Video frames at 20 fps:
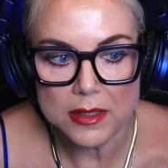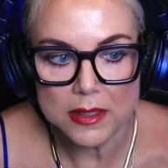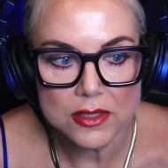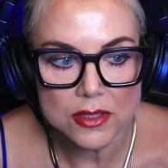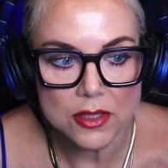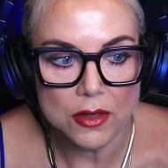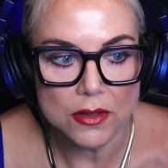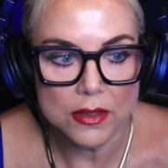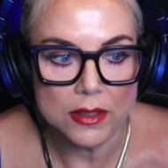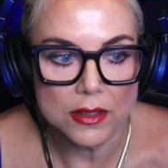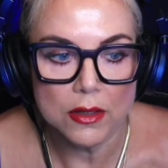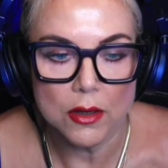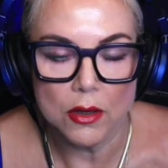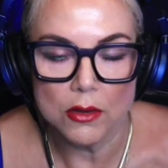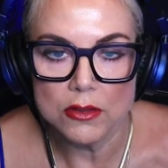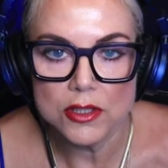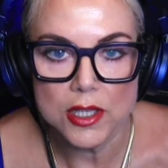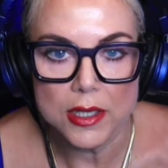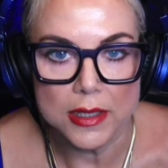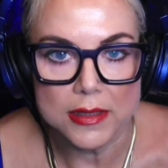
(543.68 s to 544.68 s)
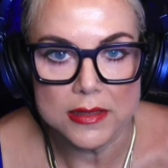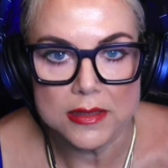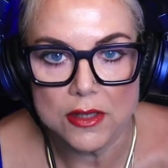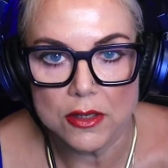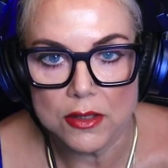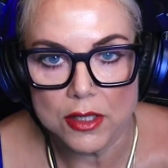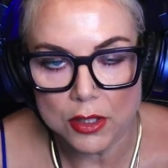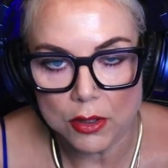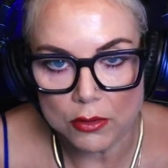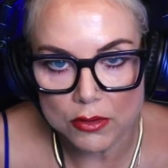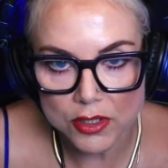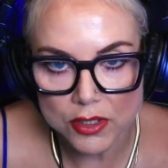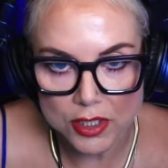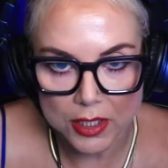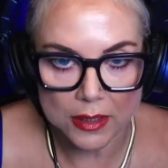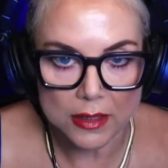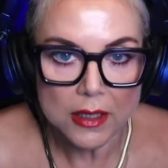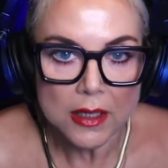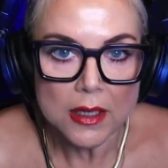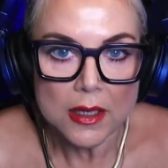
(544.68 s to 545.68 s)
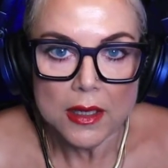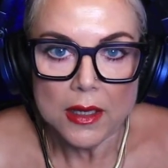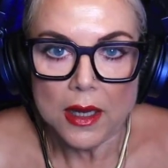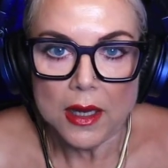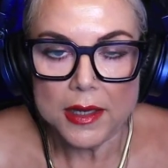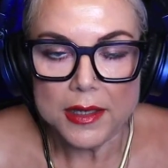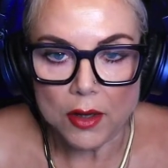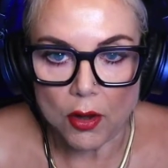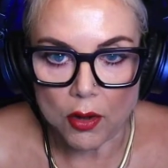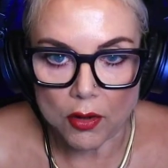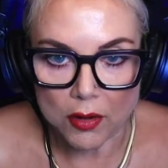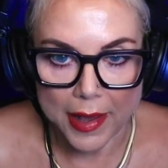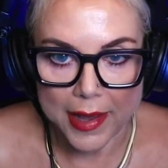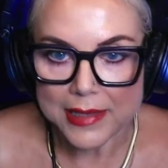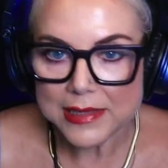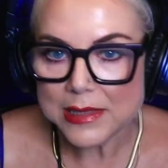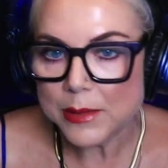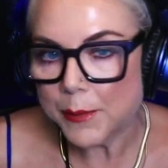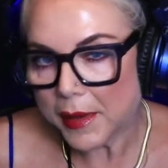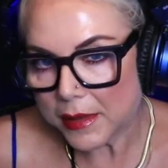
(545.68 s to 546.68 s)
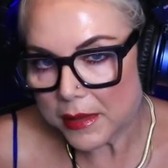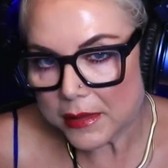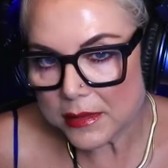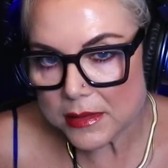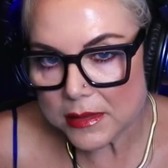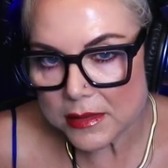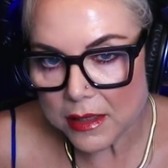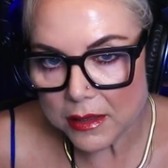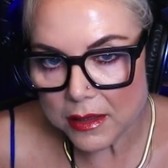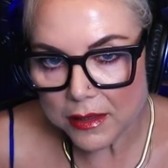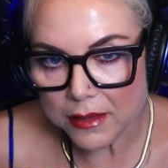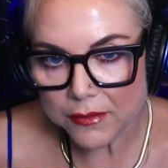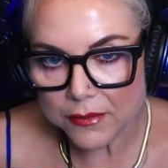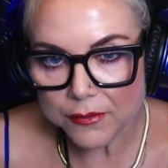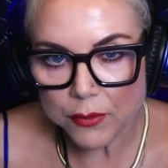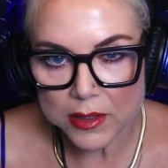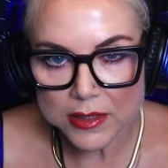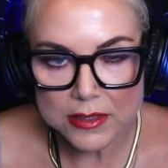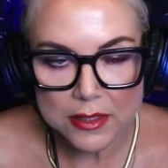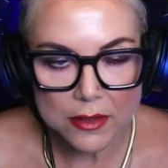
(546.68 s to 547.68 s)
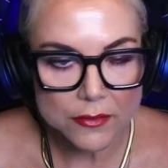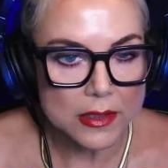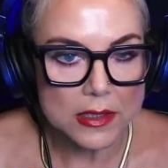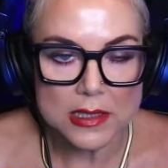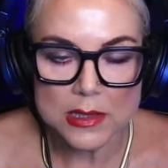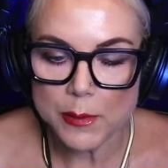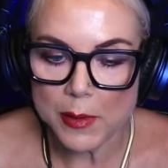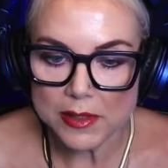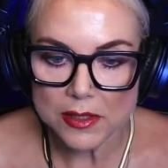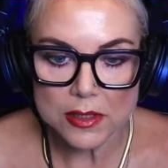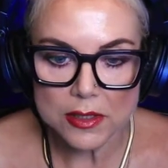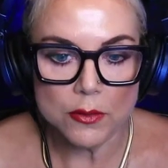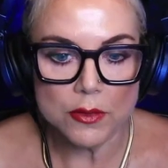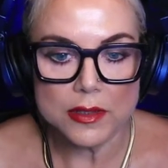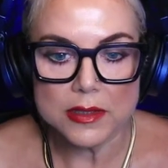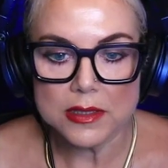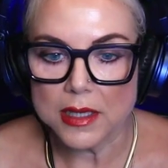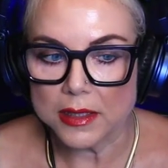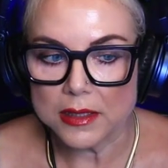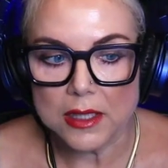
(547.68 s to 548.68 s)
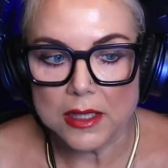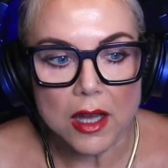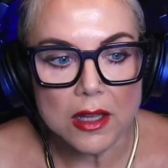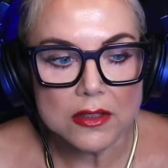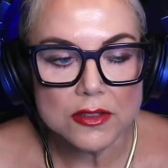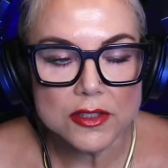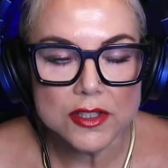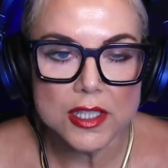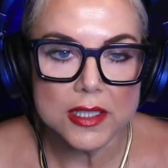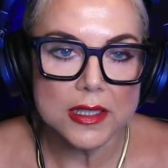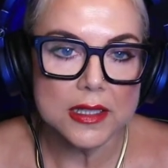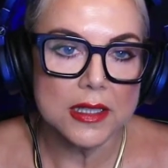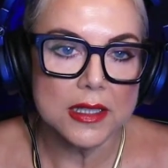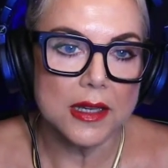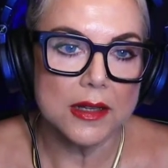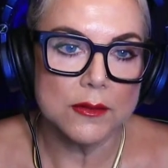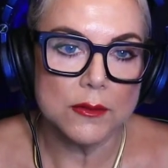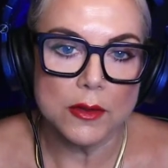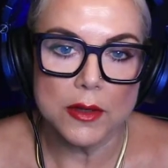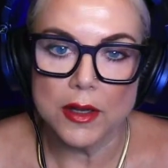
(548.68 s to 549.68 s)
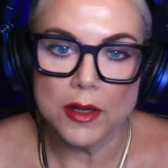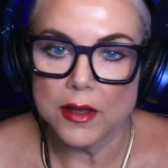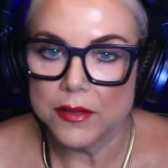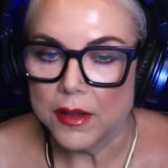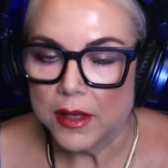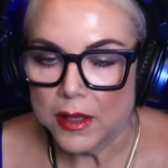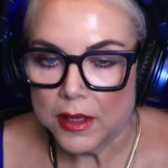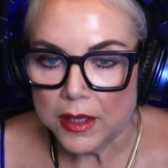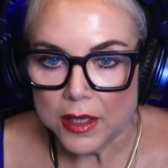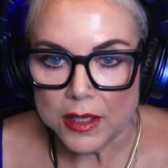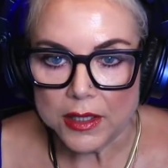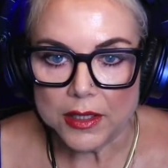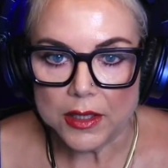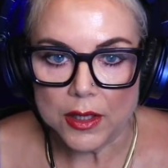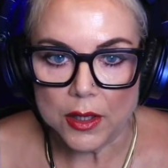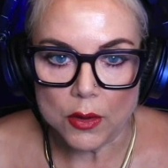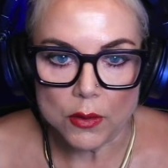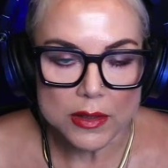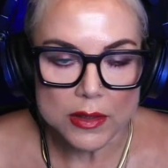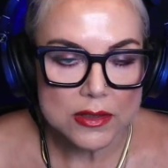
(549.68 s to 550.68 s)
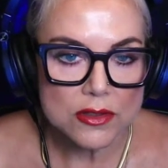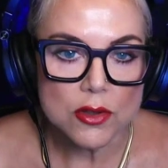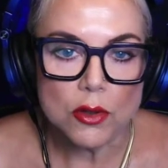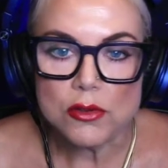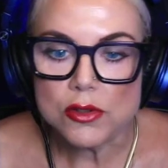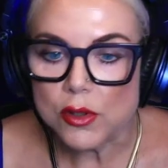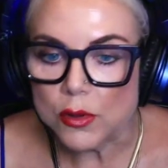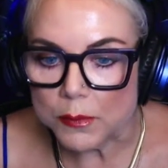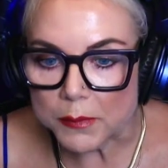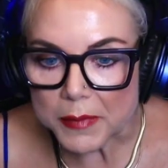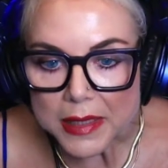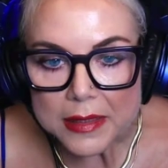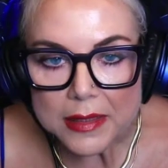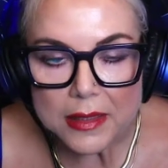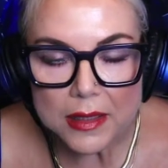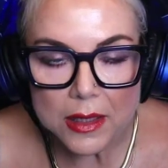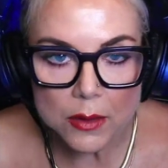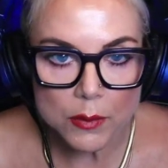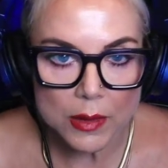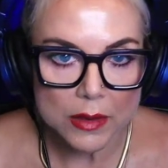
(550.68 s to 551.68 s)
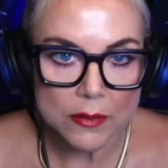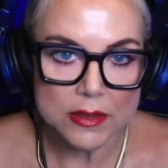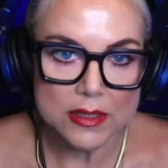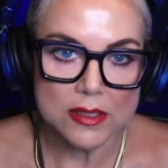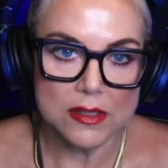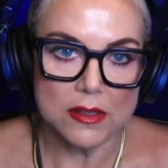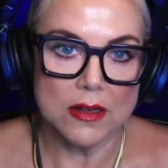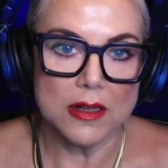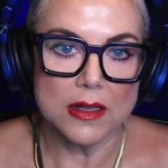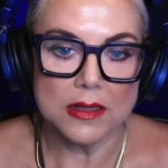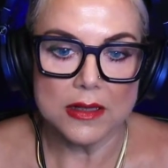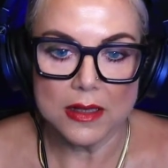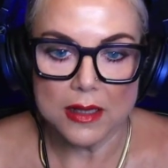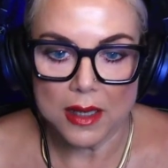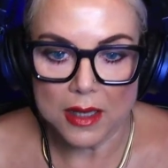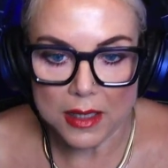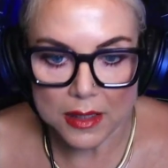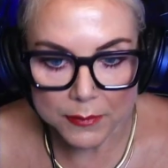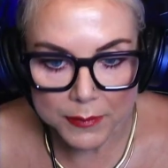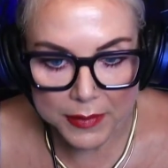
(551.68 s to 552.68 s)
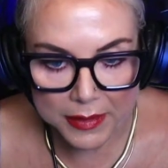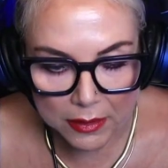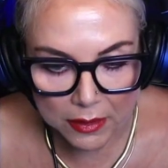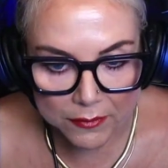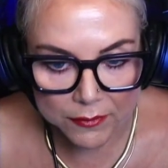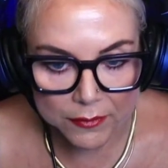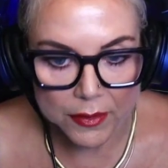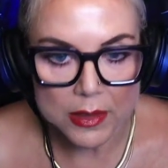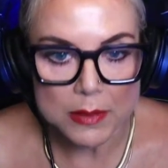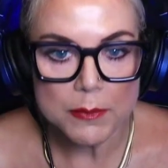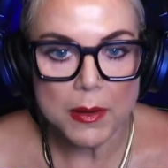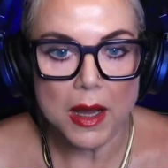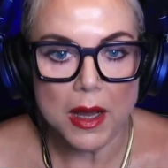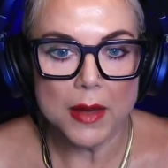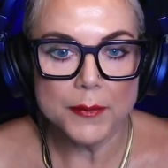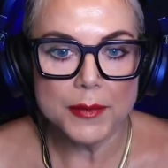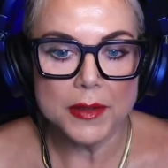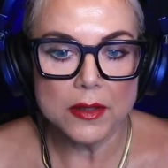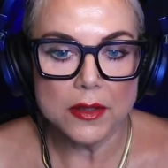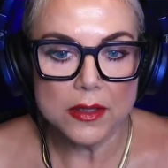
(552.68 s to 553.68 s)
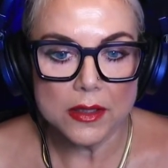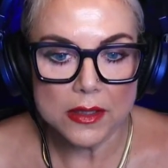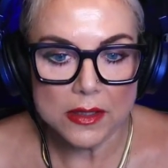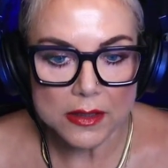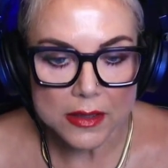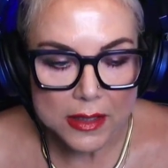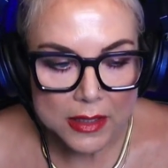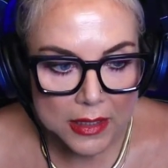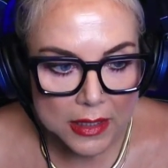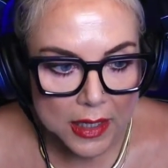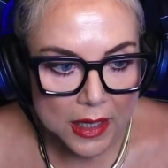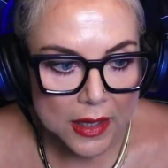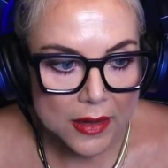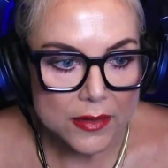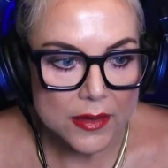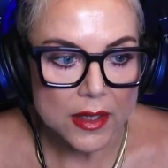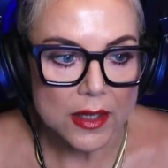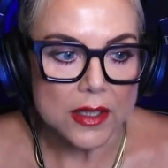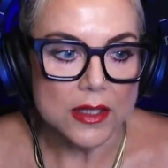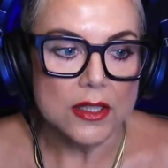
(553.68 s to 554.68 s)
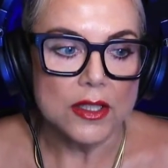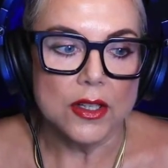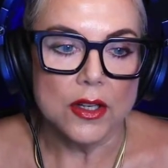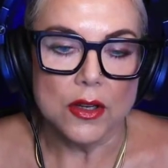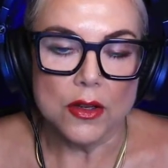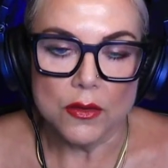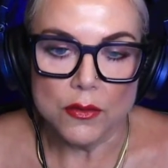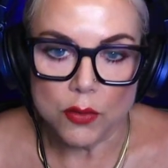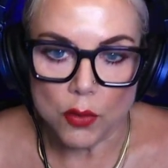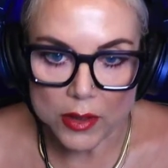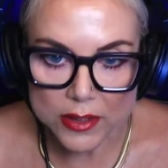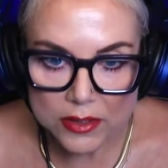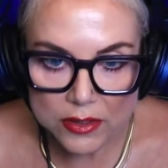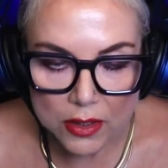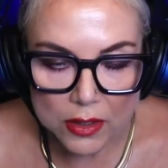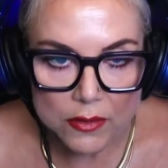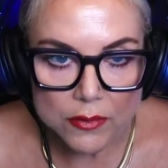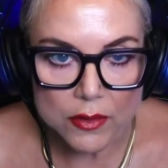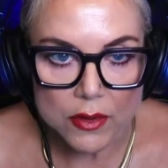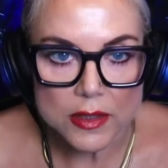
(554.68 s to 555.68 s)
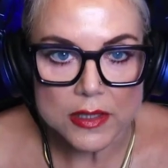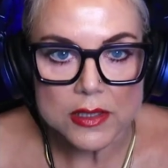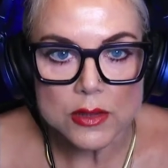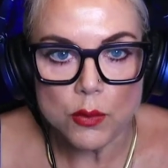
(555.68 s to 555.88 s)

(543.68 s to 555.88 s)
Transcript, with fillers: started coaching. I started coaching in all aspects of voiceover, and especially with technology and with you know and social media when it was starting to become very popular, and yeah. then you know voiceover as